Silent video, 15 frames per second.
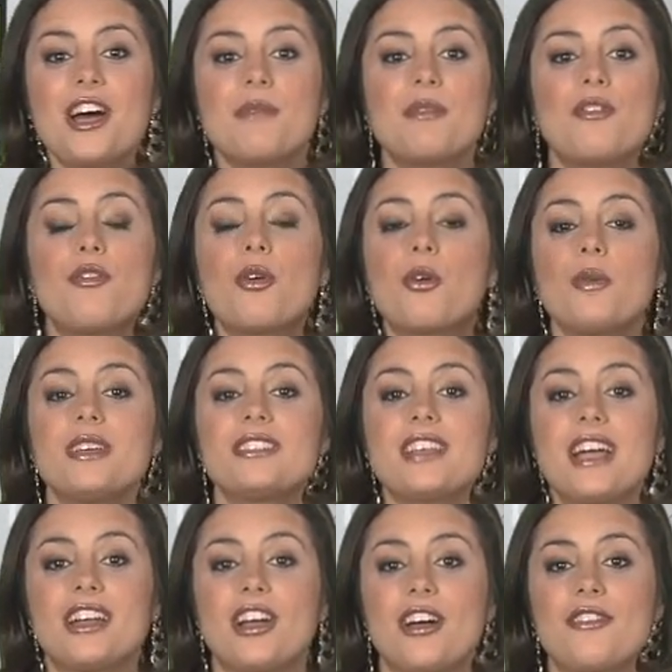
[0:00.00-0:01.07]
Before we
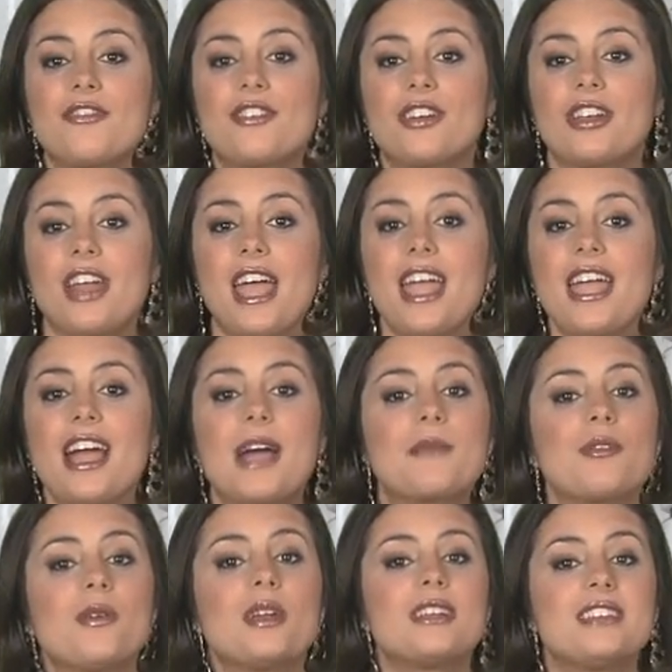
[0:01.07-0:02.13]
sign off for today, I'm
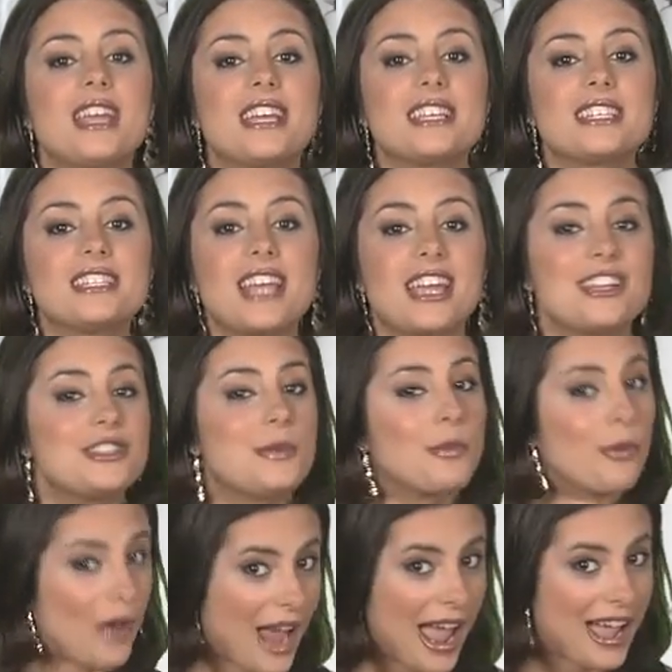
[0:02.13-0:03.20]
going to take a second to
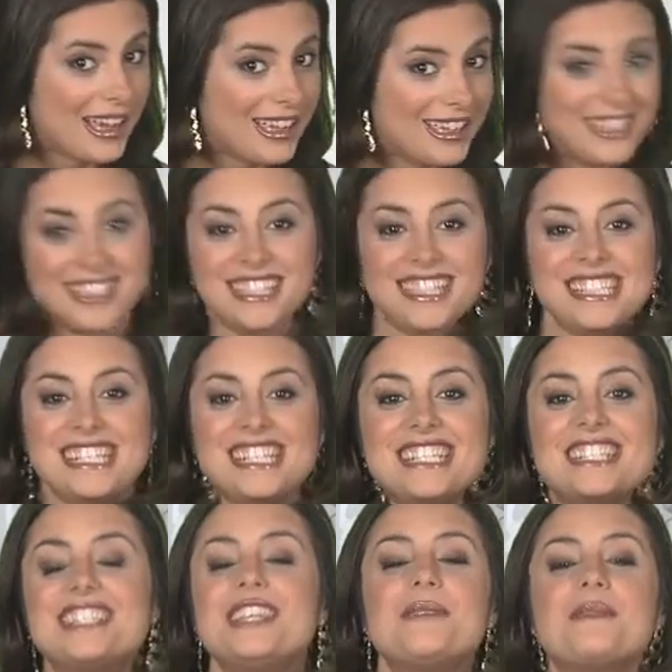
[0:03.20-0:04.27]
brag.
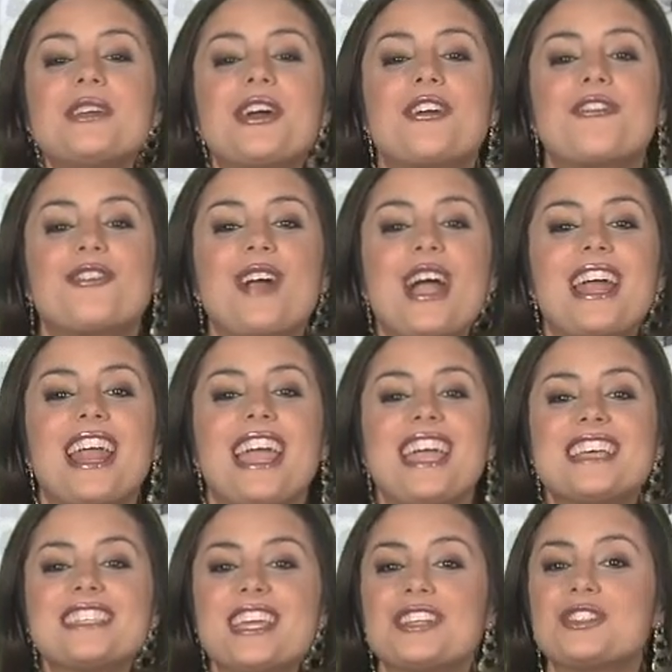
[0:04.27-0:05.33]
DPR Friday
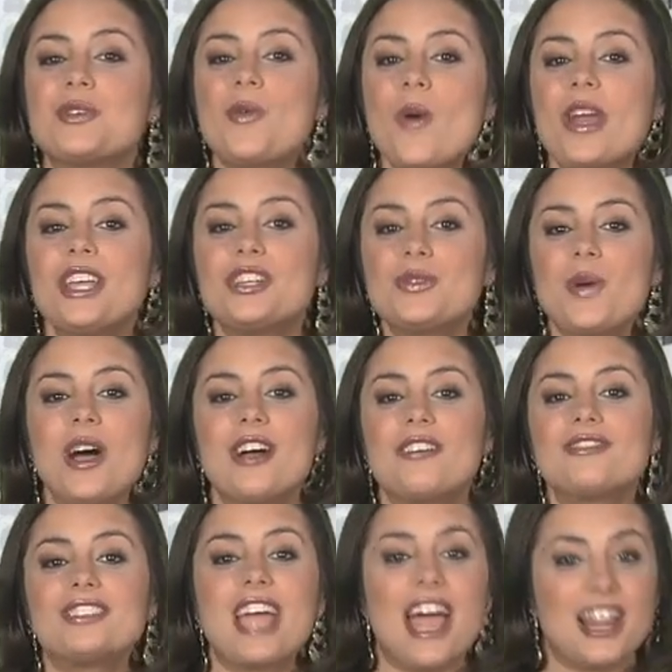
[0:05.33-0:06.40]
is a
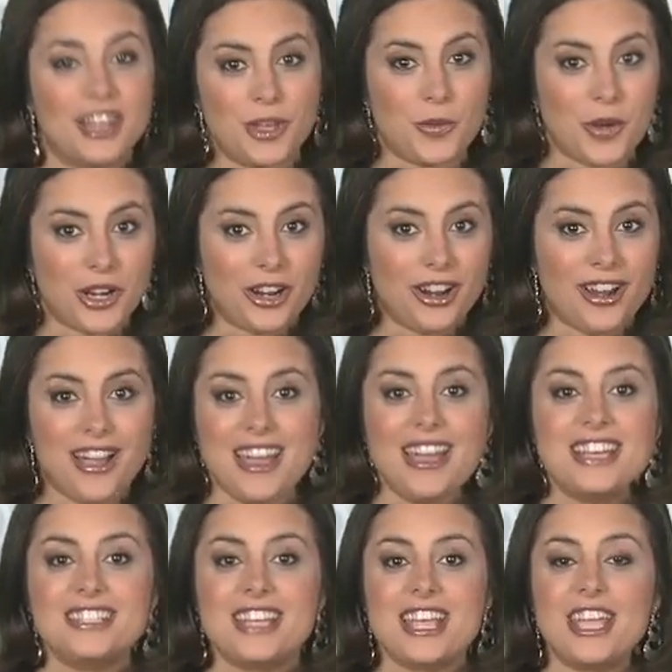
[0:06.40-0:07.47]
2012 Telly winner
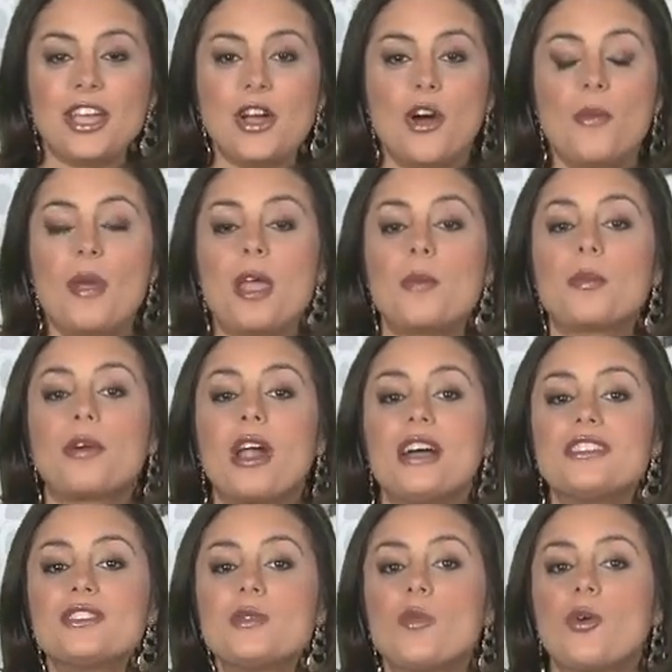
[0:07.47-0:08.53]
taking home a
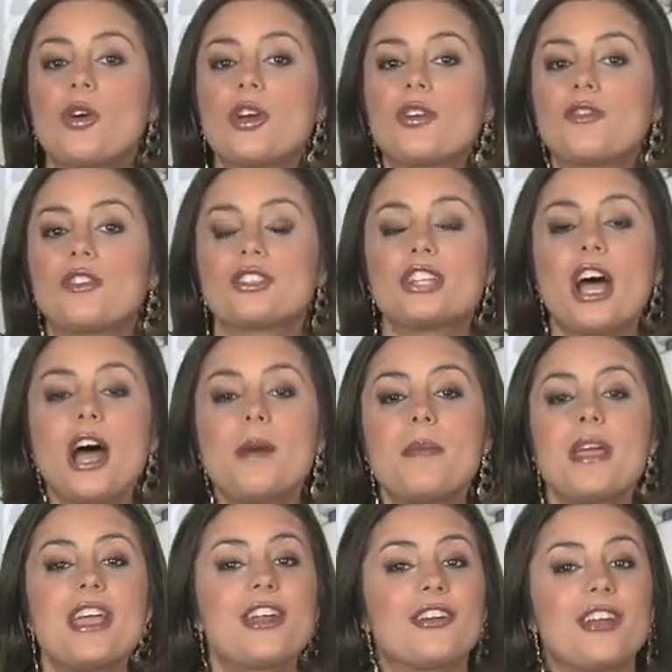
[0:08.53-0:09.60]
Bronze Award for
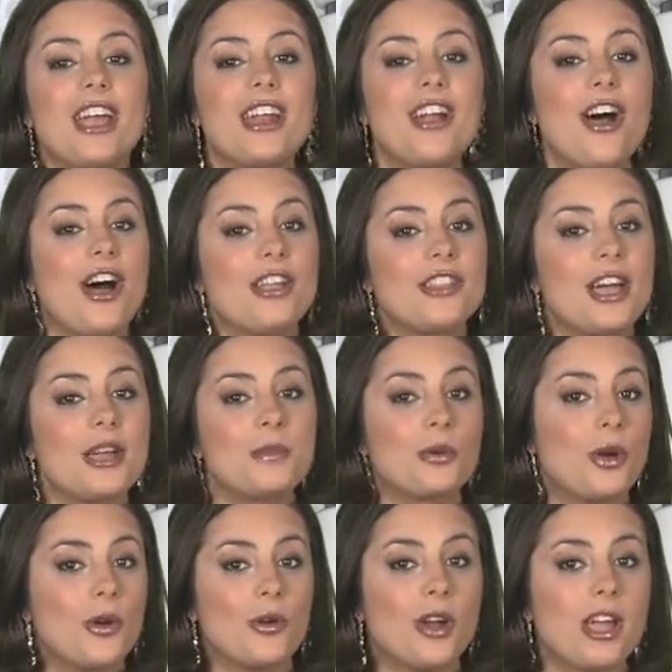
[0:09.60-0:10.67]
Top Internet Online
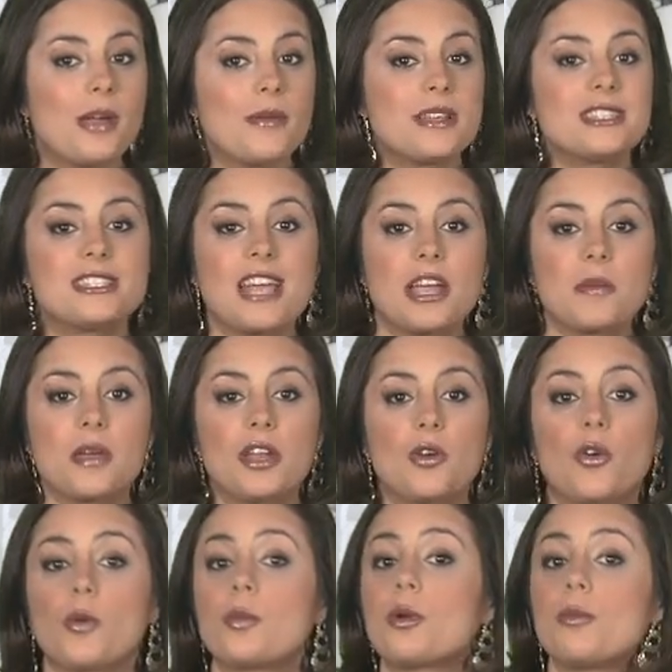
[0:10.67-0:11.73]
Program, Segment,
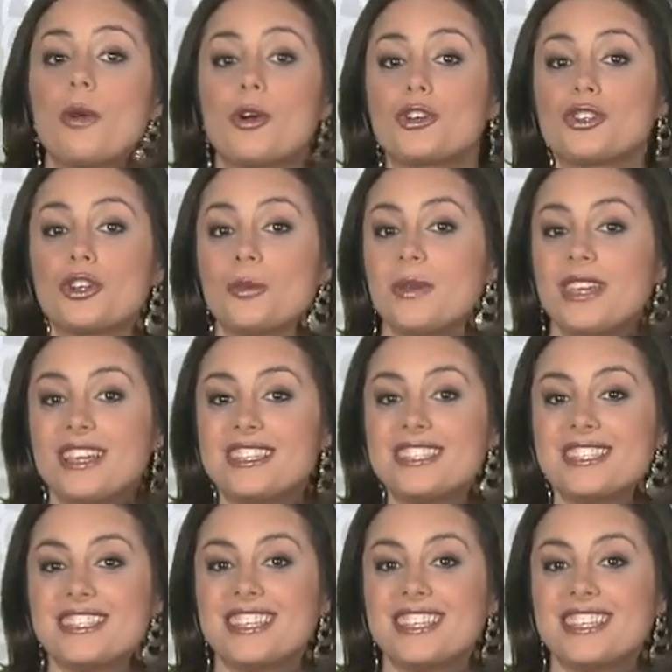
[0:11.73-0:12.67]
or Promotional Piece.